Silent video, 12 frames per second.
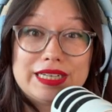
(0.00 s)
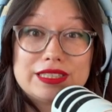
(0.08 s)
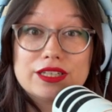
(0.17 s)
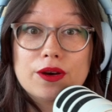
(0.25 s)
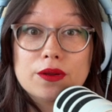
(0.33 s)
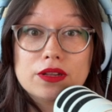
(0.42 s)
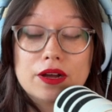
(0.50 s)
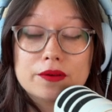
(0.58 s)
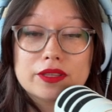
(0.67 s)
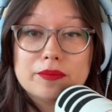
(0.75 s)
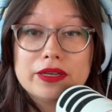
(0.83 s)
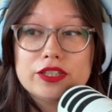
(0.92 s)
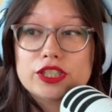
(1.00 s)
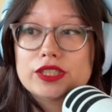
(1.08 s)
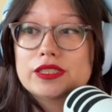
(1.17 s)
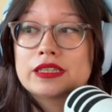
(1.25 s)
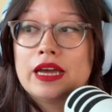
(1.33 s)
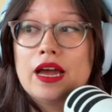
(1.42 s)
to go along with the pictures.